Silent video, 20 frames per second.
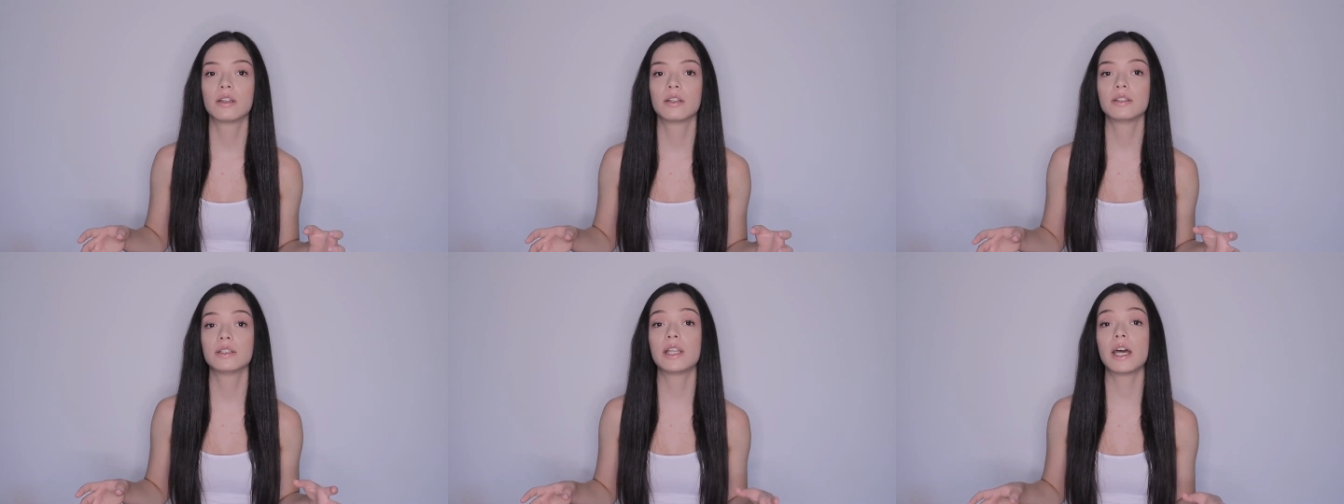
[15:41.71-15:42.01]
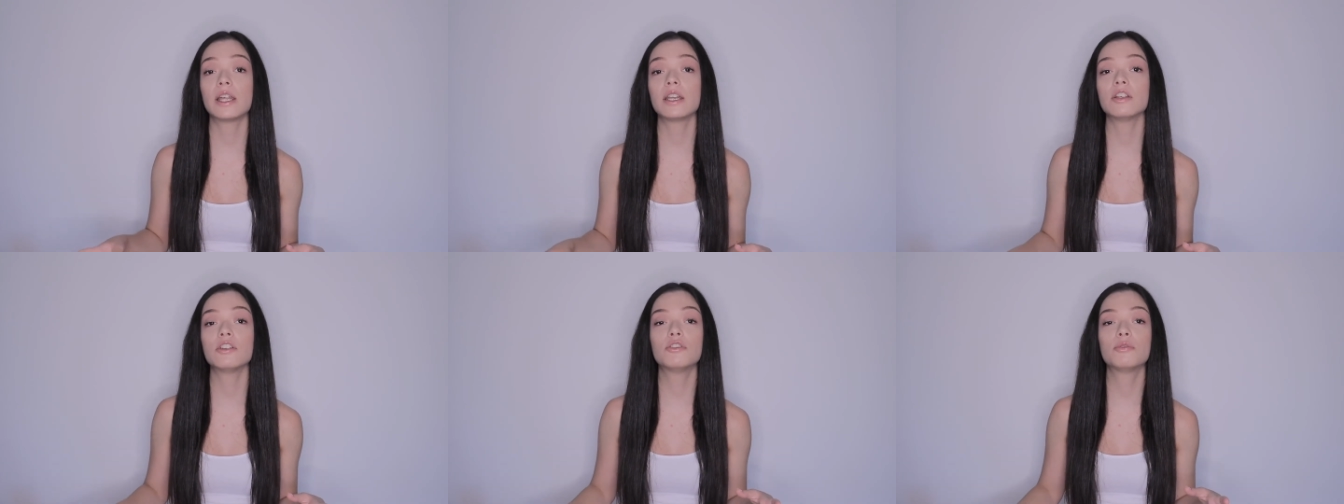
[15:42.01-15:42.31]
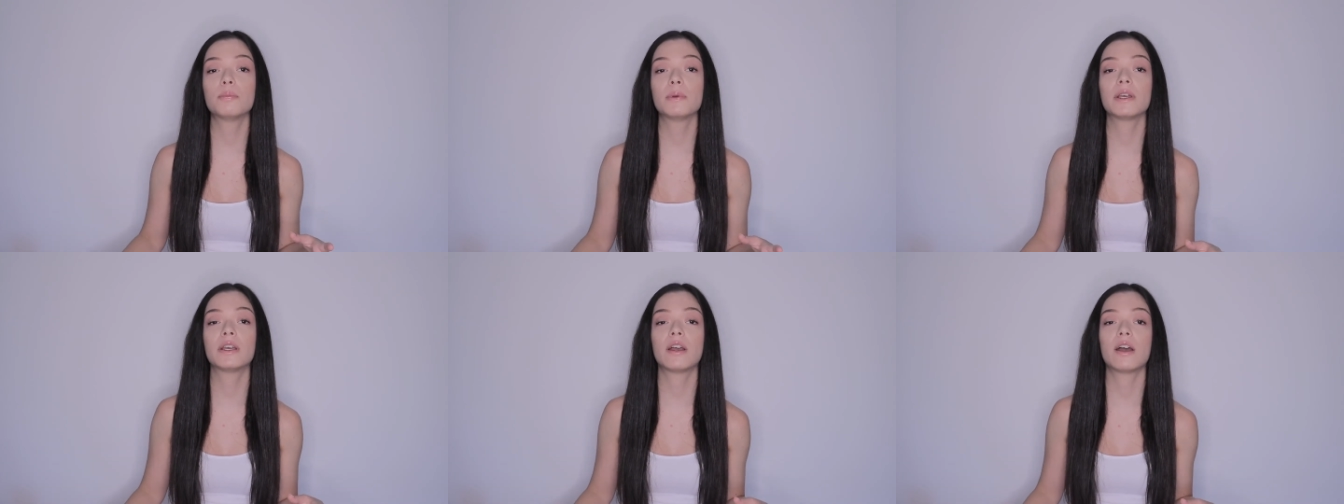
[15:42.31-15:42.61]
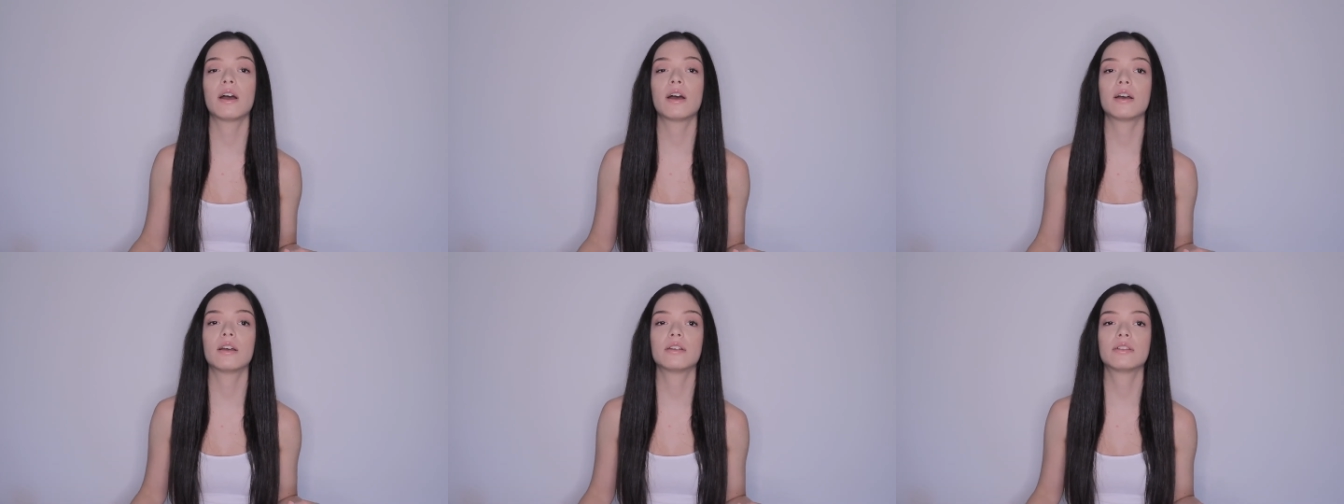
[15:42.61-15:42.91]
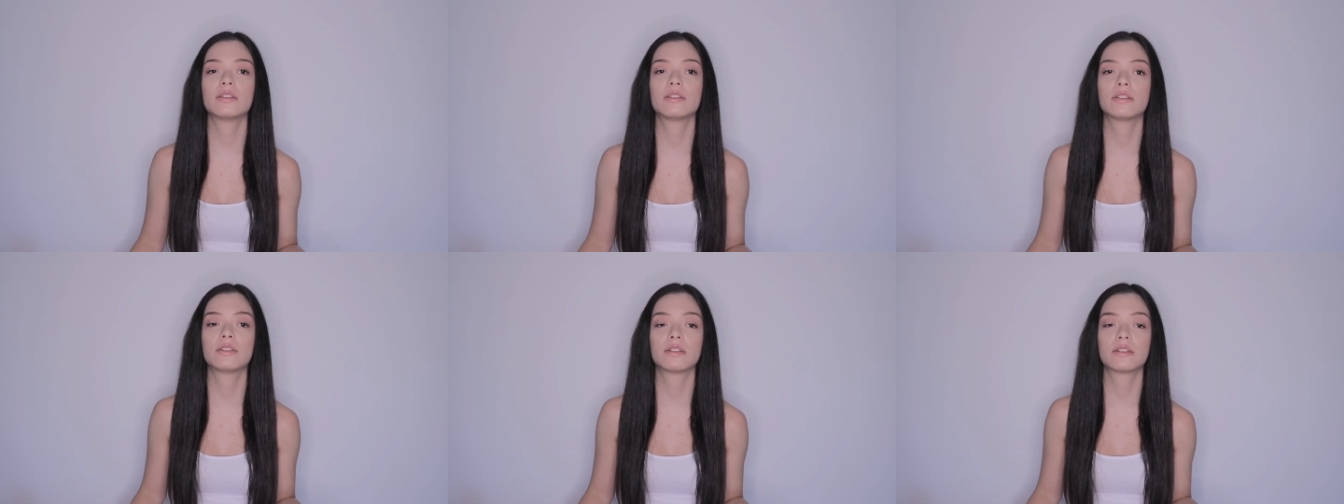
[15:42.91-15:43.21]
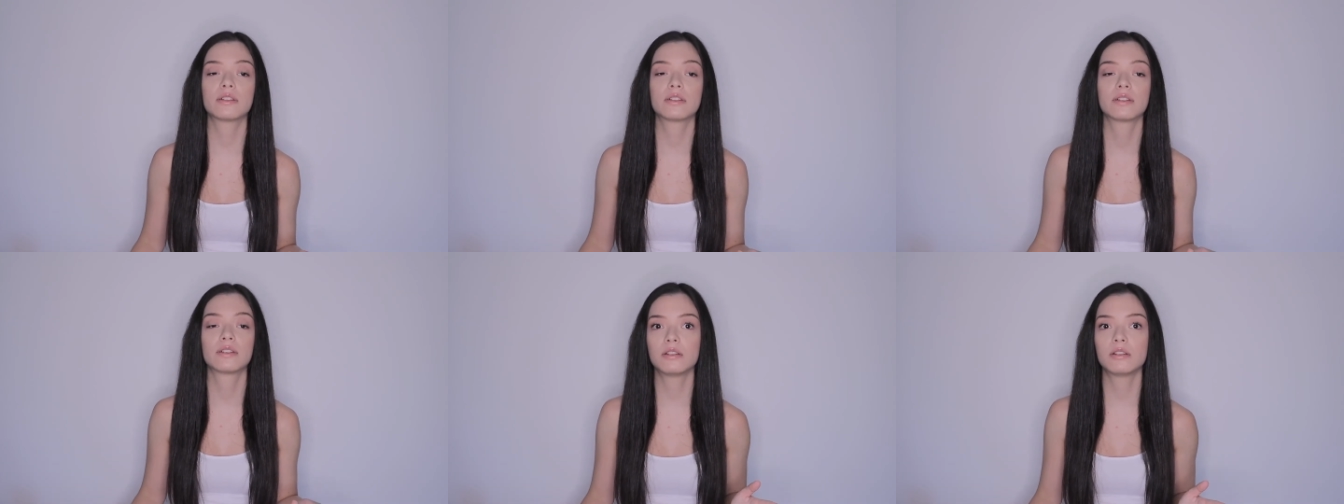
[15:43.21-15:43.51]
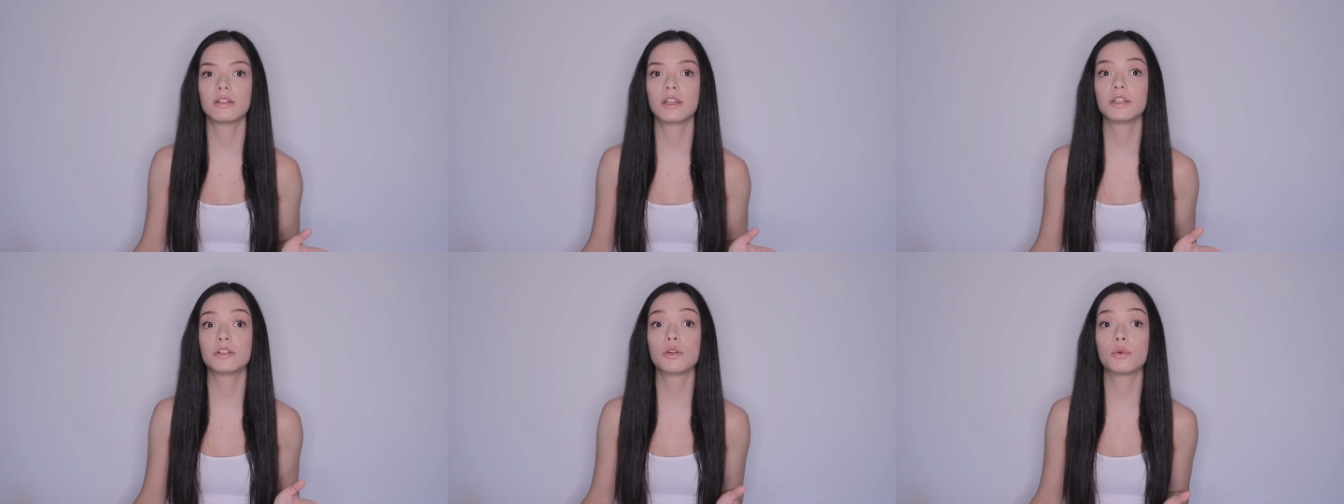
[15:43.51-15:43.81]
that is because
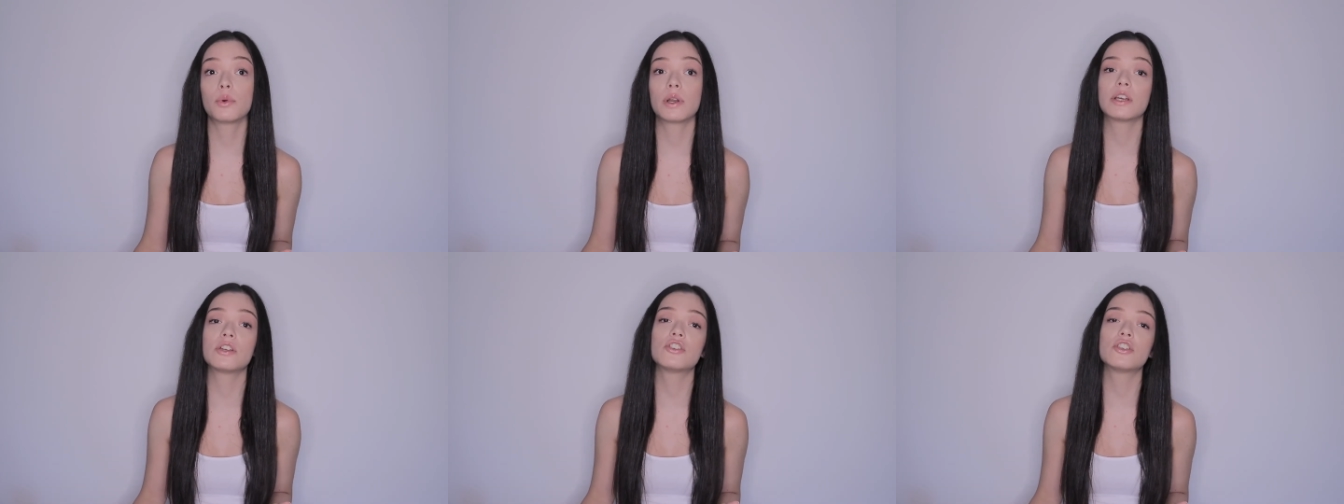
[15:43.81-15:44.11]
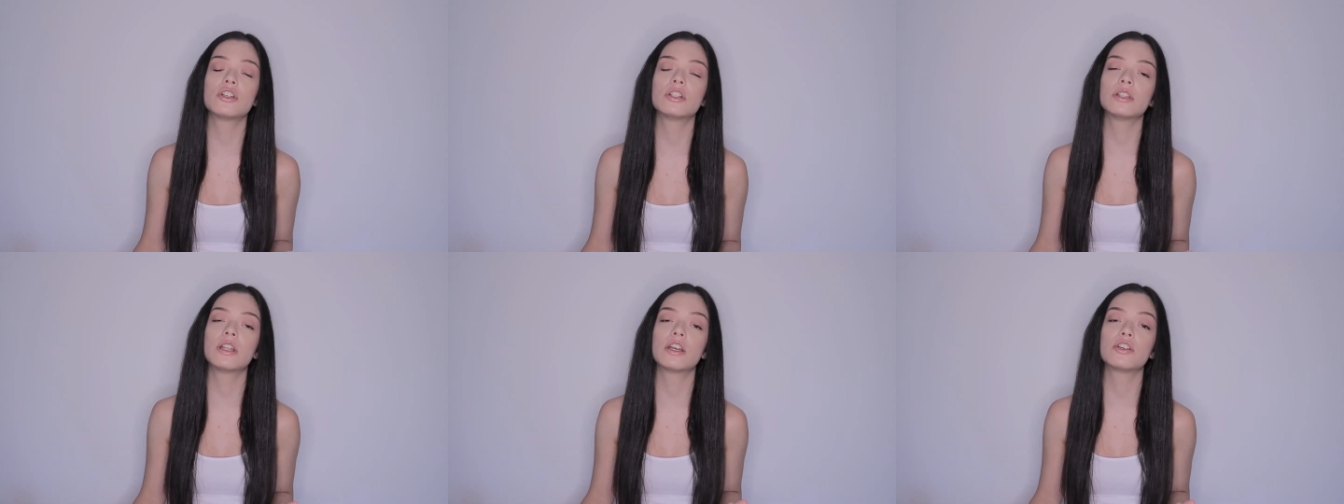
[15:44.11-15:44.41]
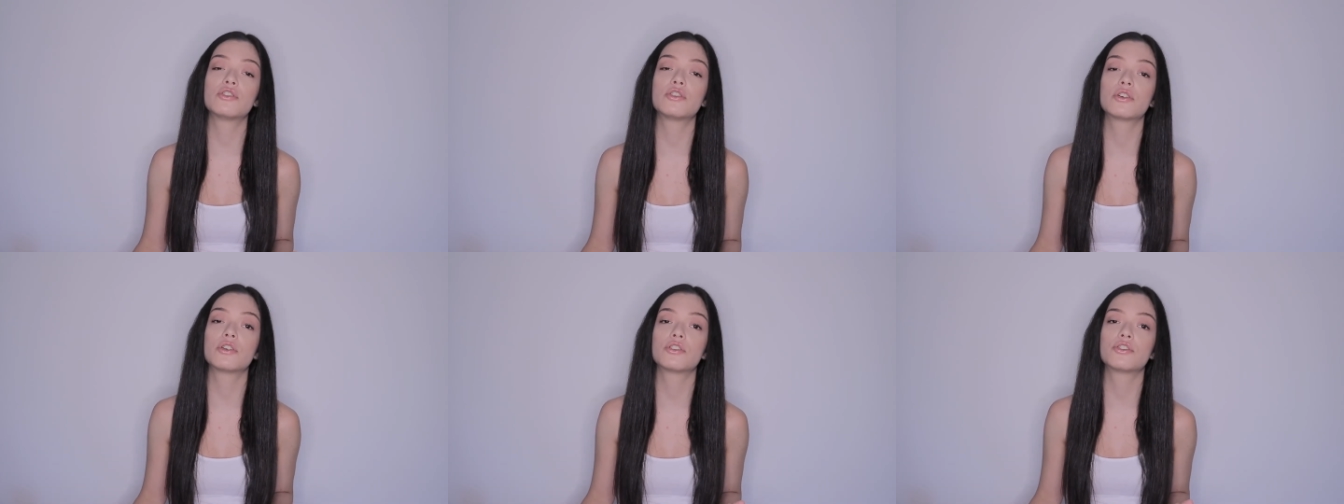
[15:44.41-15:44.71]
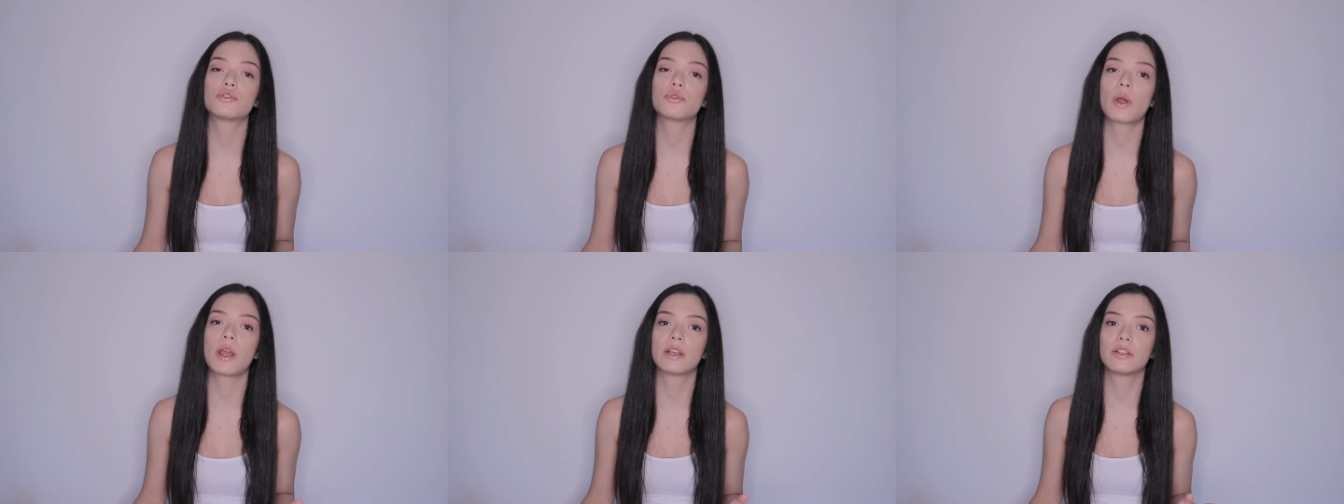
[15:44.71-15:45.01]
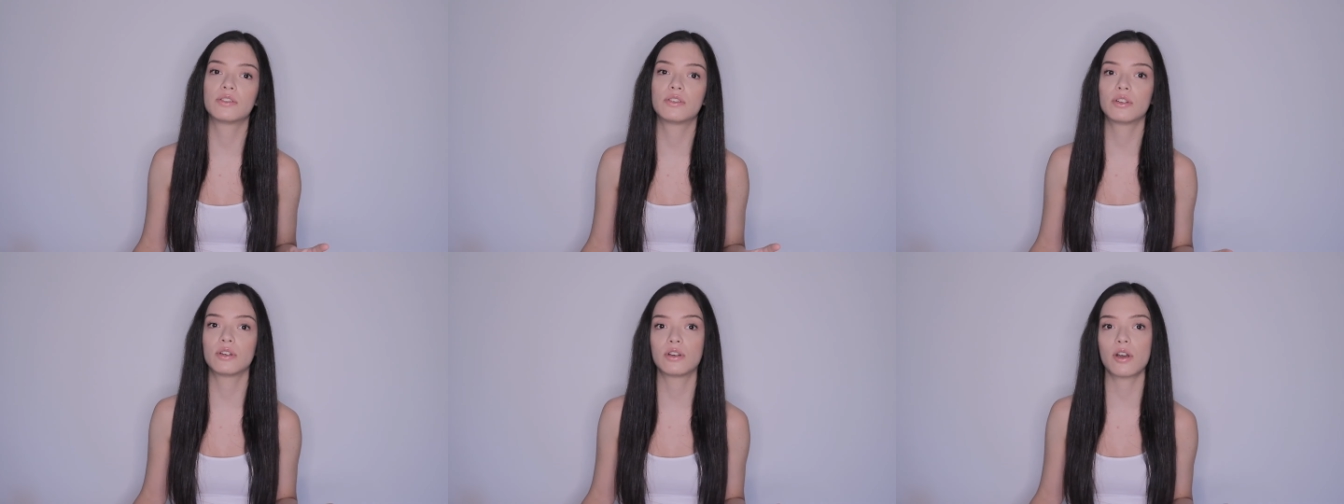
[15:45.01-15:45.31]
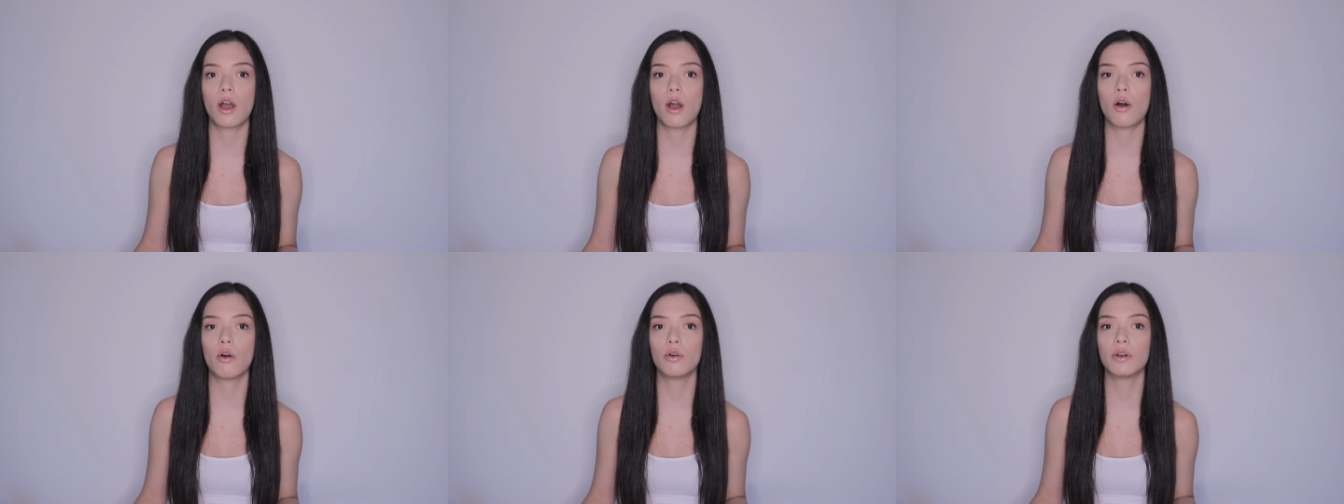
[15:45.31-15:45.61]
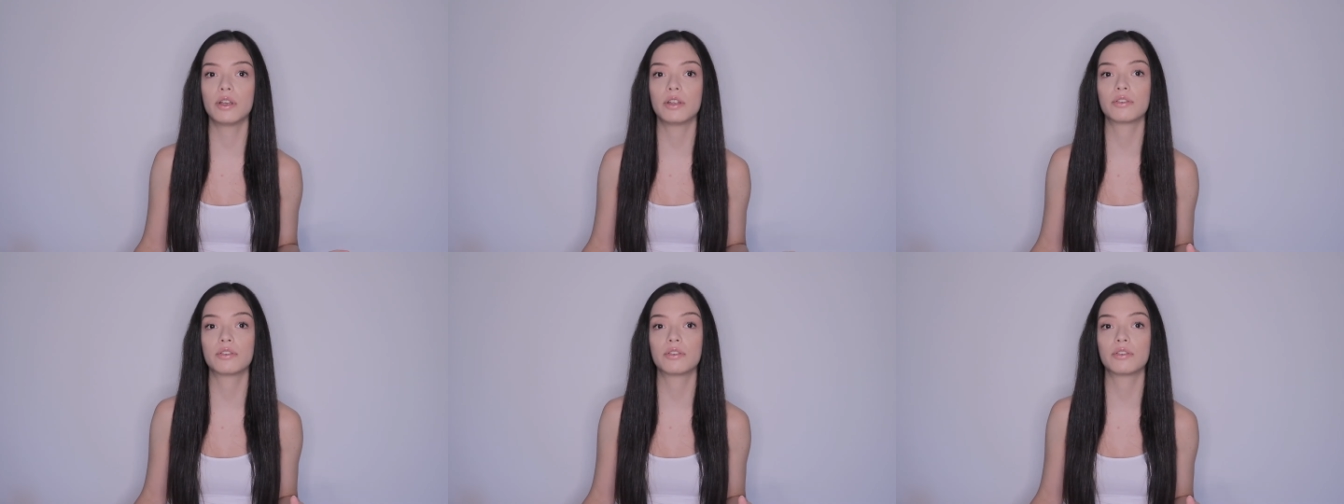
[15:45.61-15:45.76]
the direction that you're trying to go